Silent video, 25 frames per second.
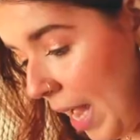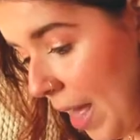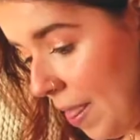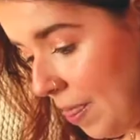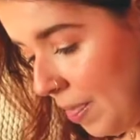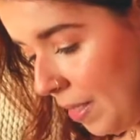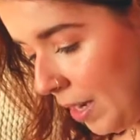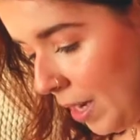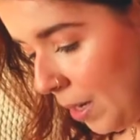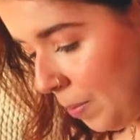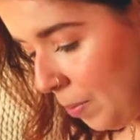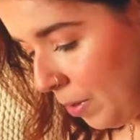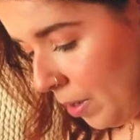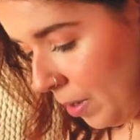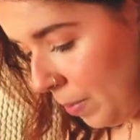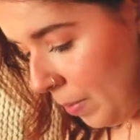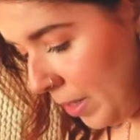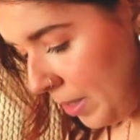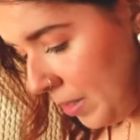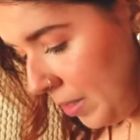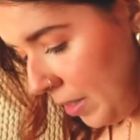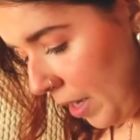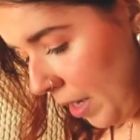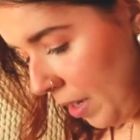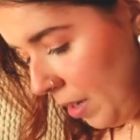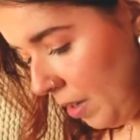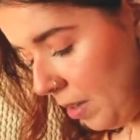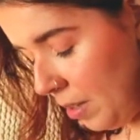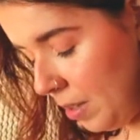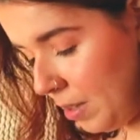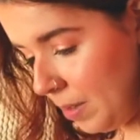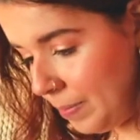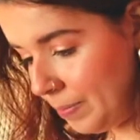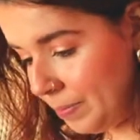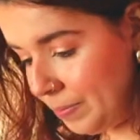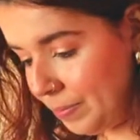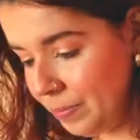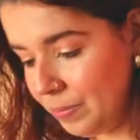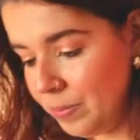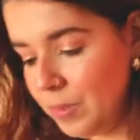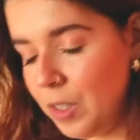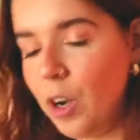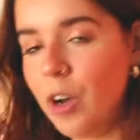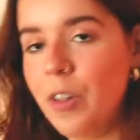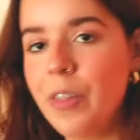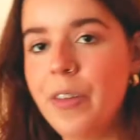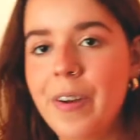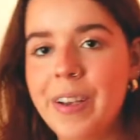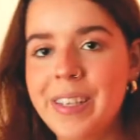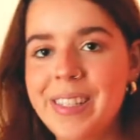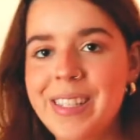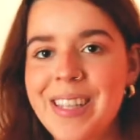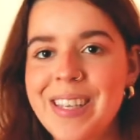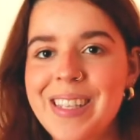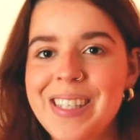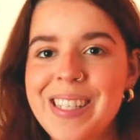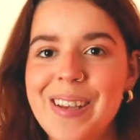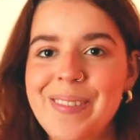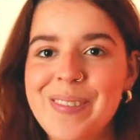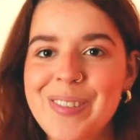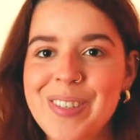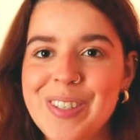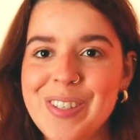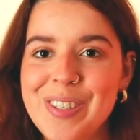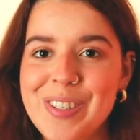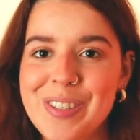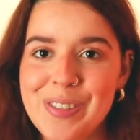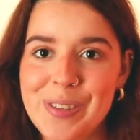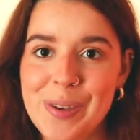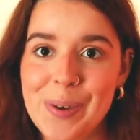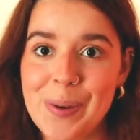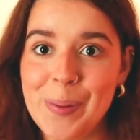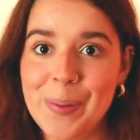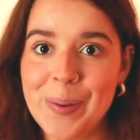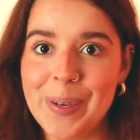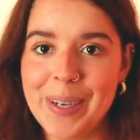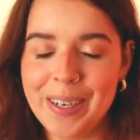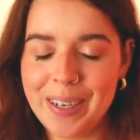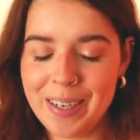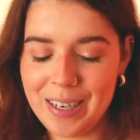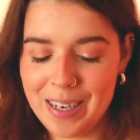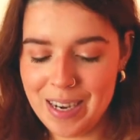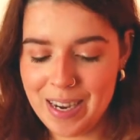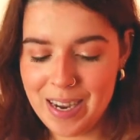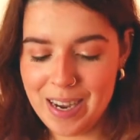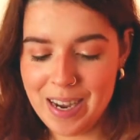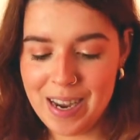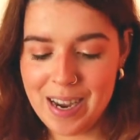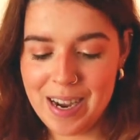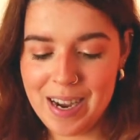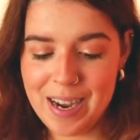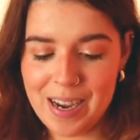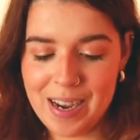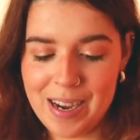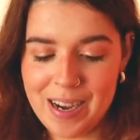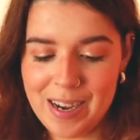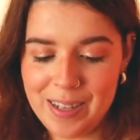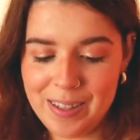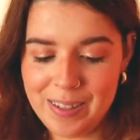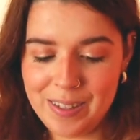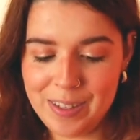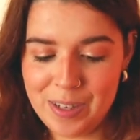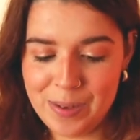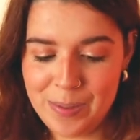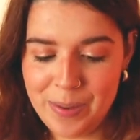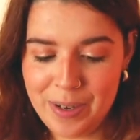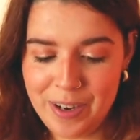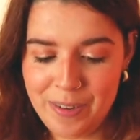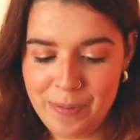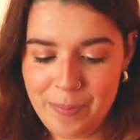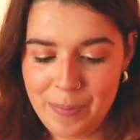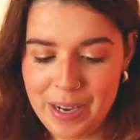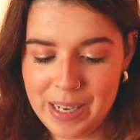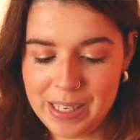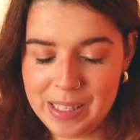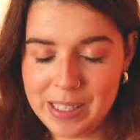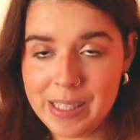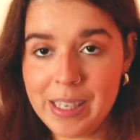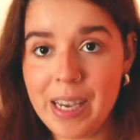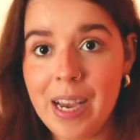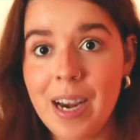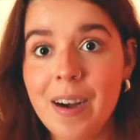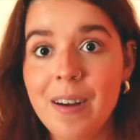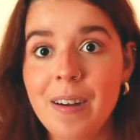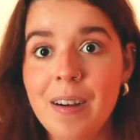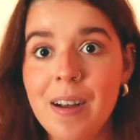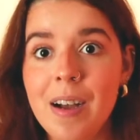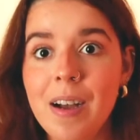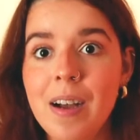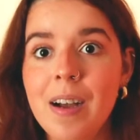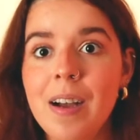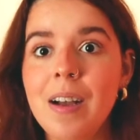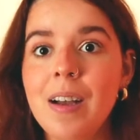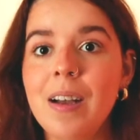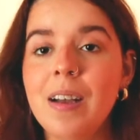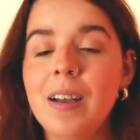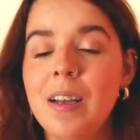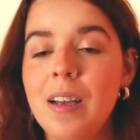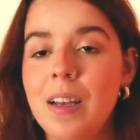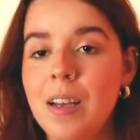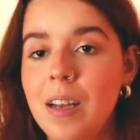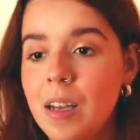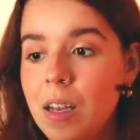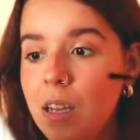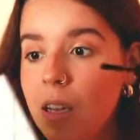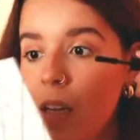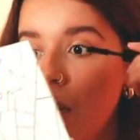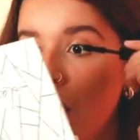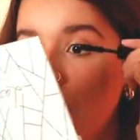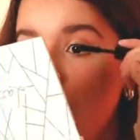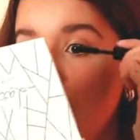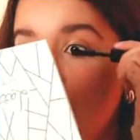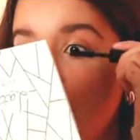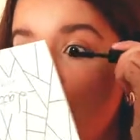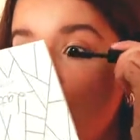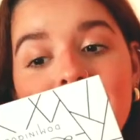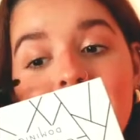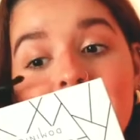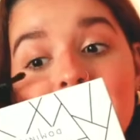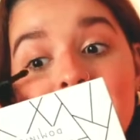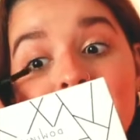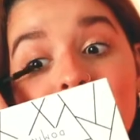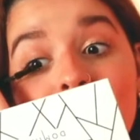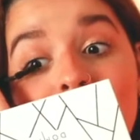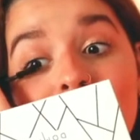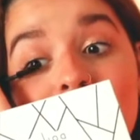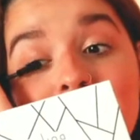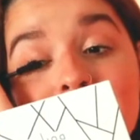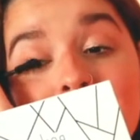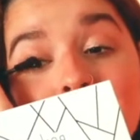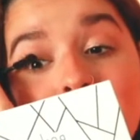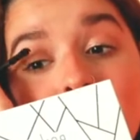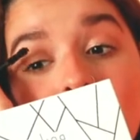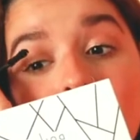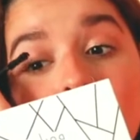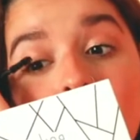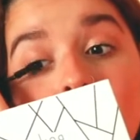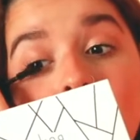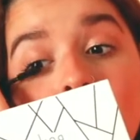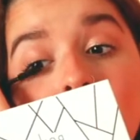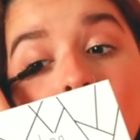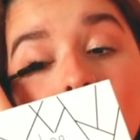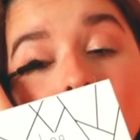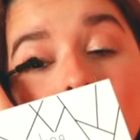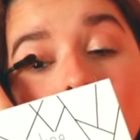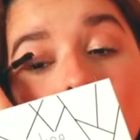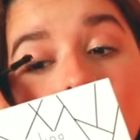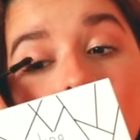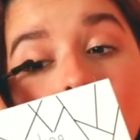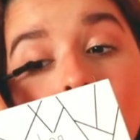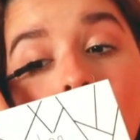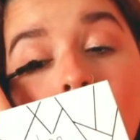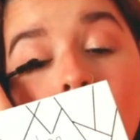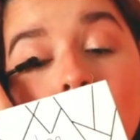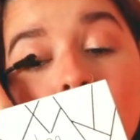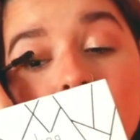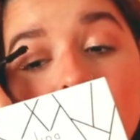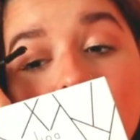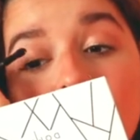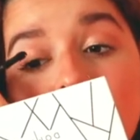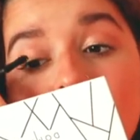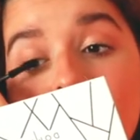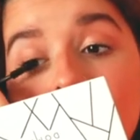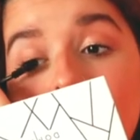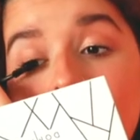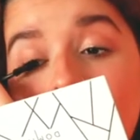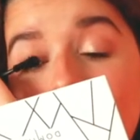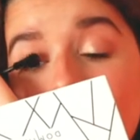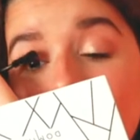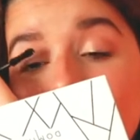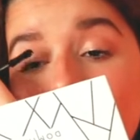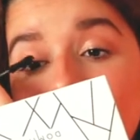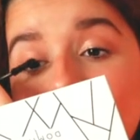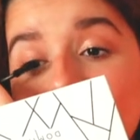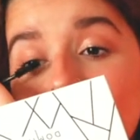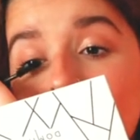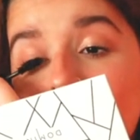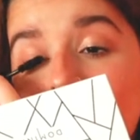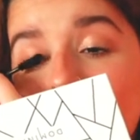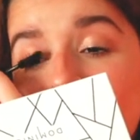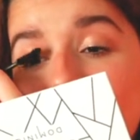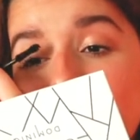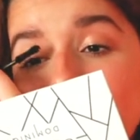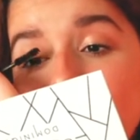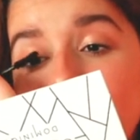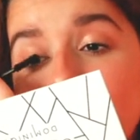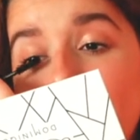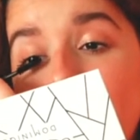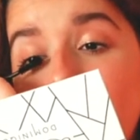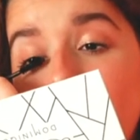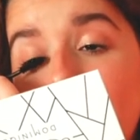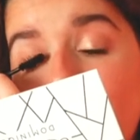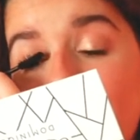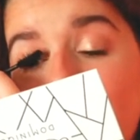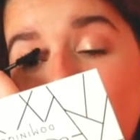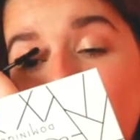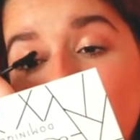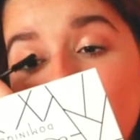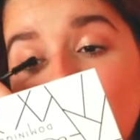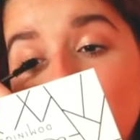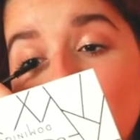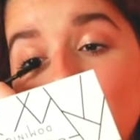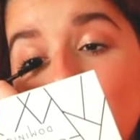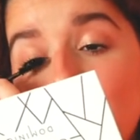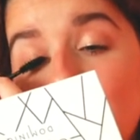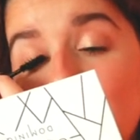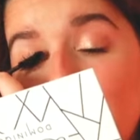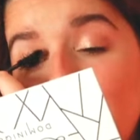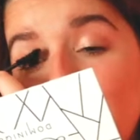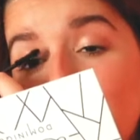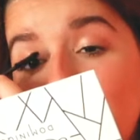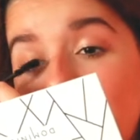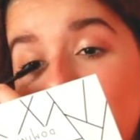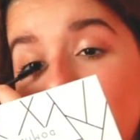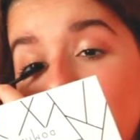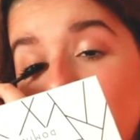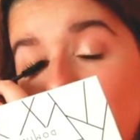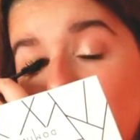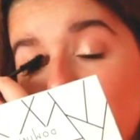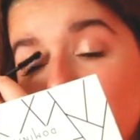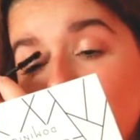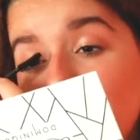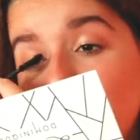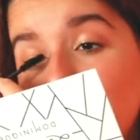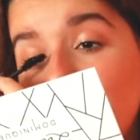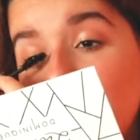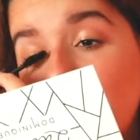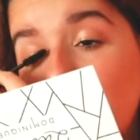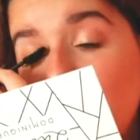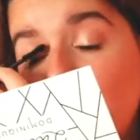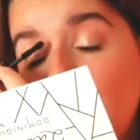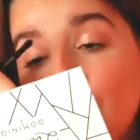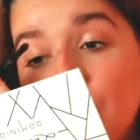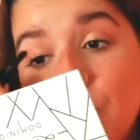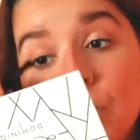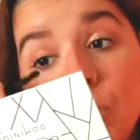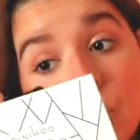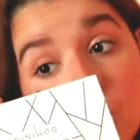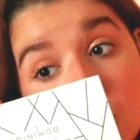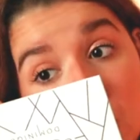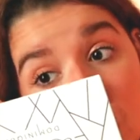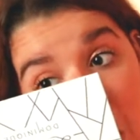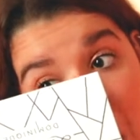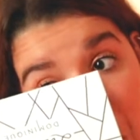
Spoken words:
And then I put on mascara. The rest of the steps are just so quick. A little bit of mascara. I don't typically use a lash curler, and that's only because my eyelashes are pretty naturally curled.